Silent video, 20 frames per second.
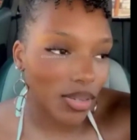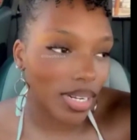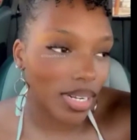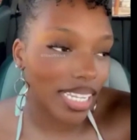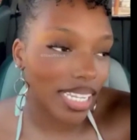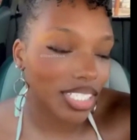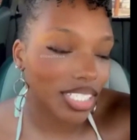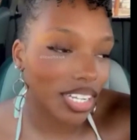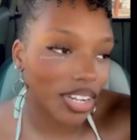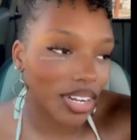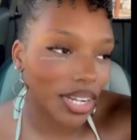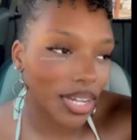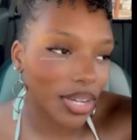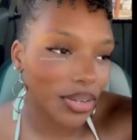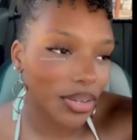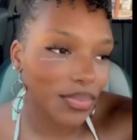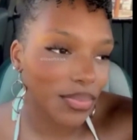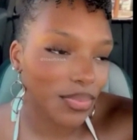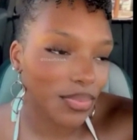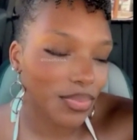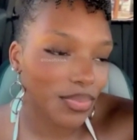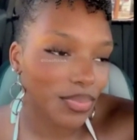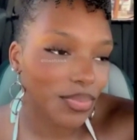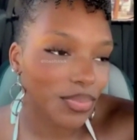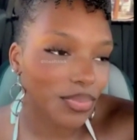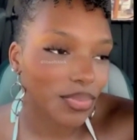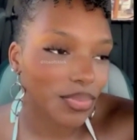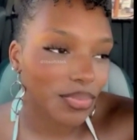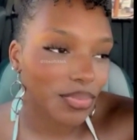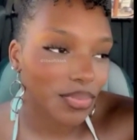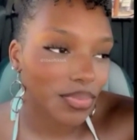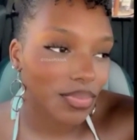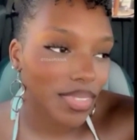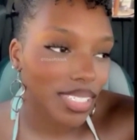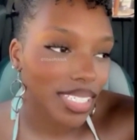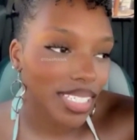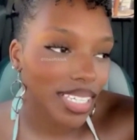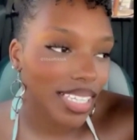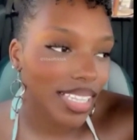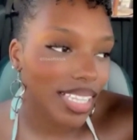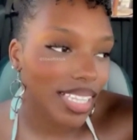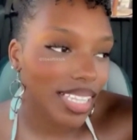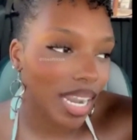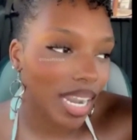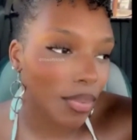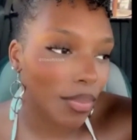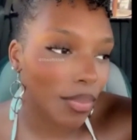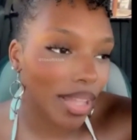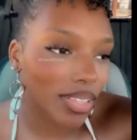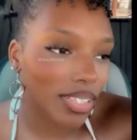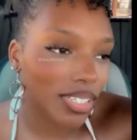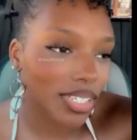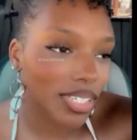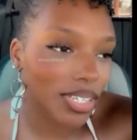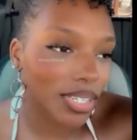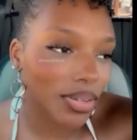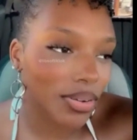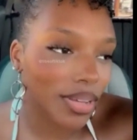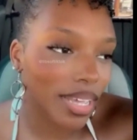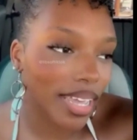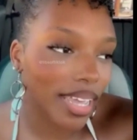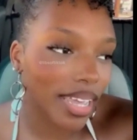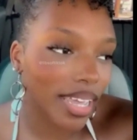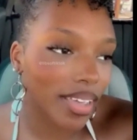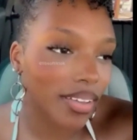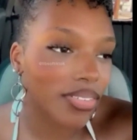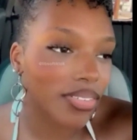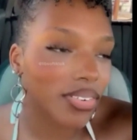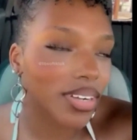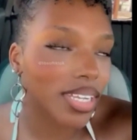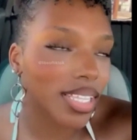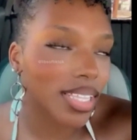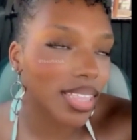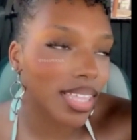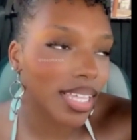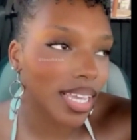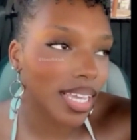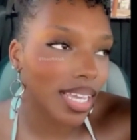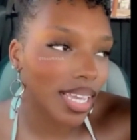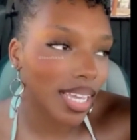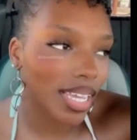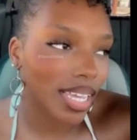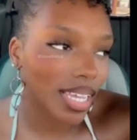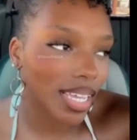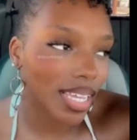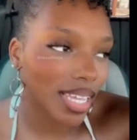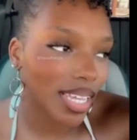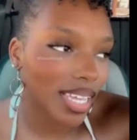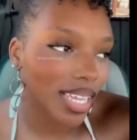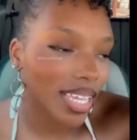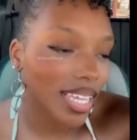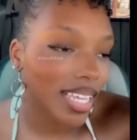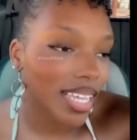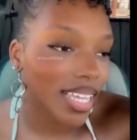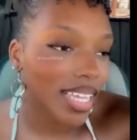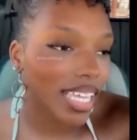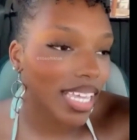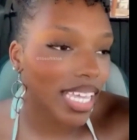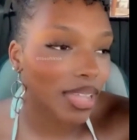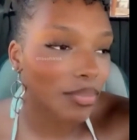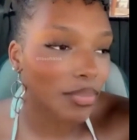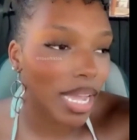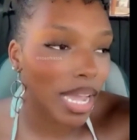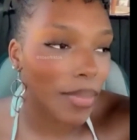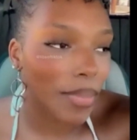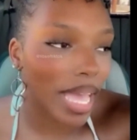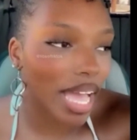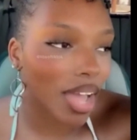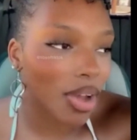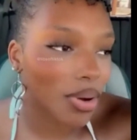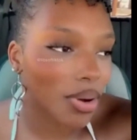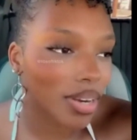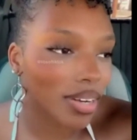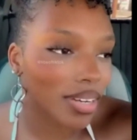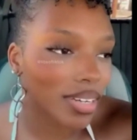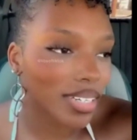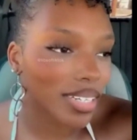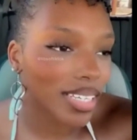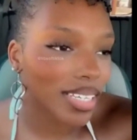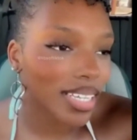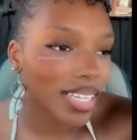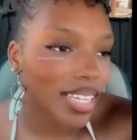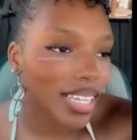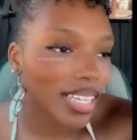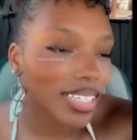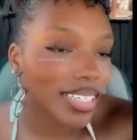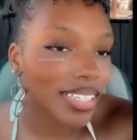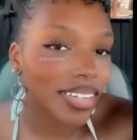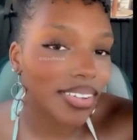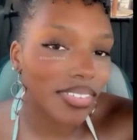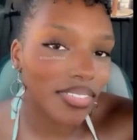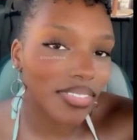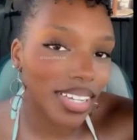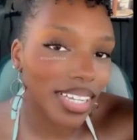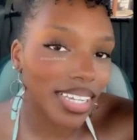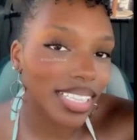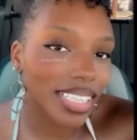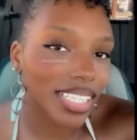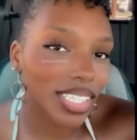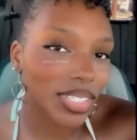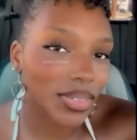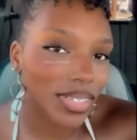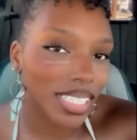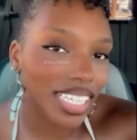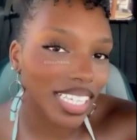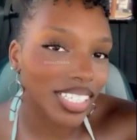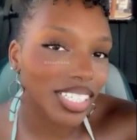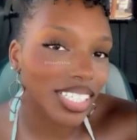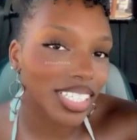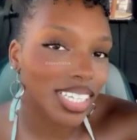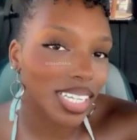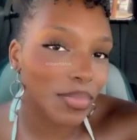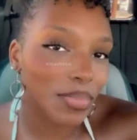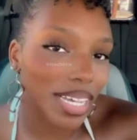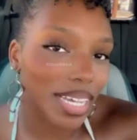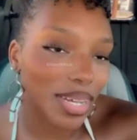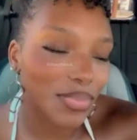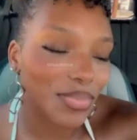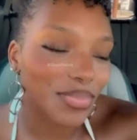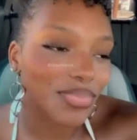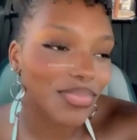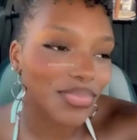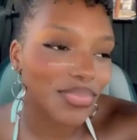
I just want to let y'all know that I'm about to do everything in my power to fuck this relationship up.